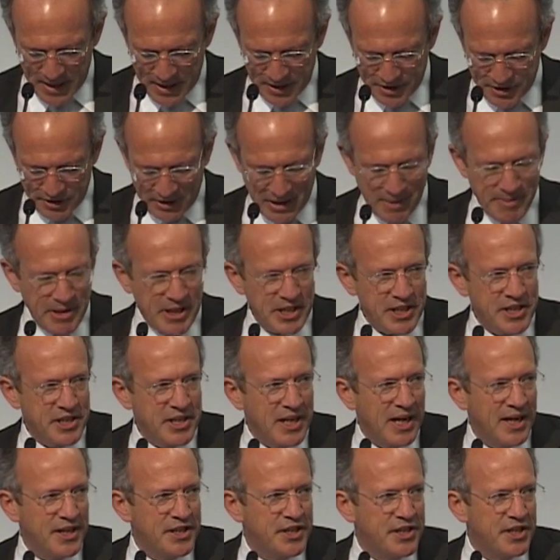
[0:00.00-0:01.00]
So let me
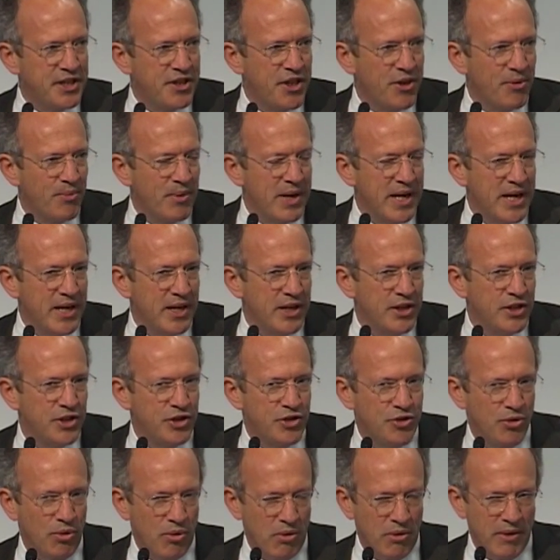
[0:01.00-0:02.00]
discuss three
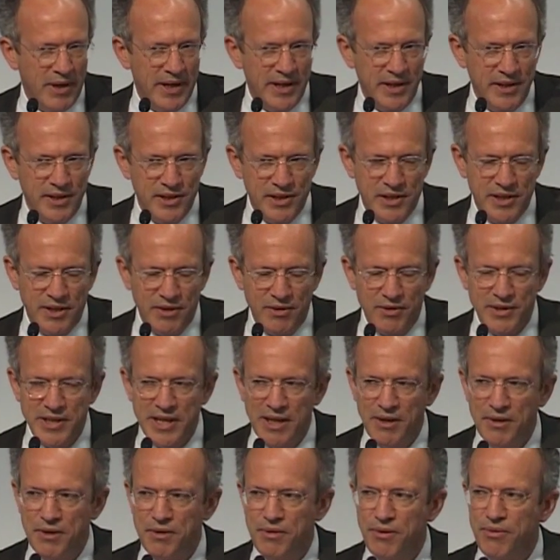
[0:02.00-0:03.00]
stories, or
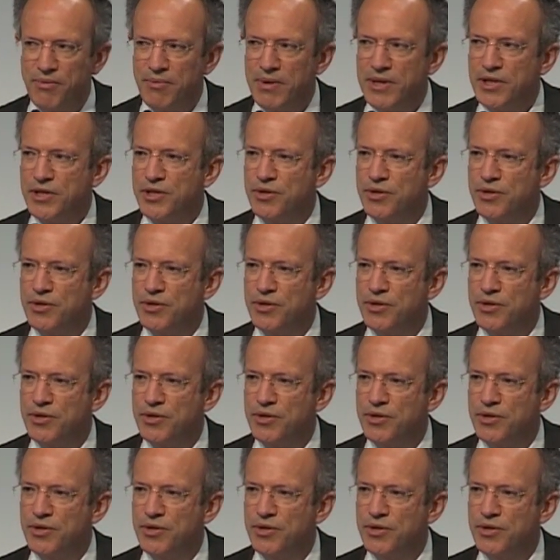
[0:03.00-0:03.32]
tell you three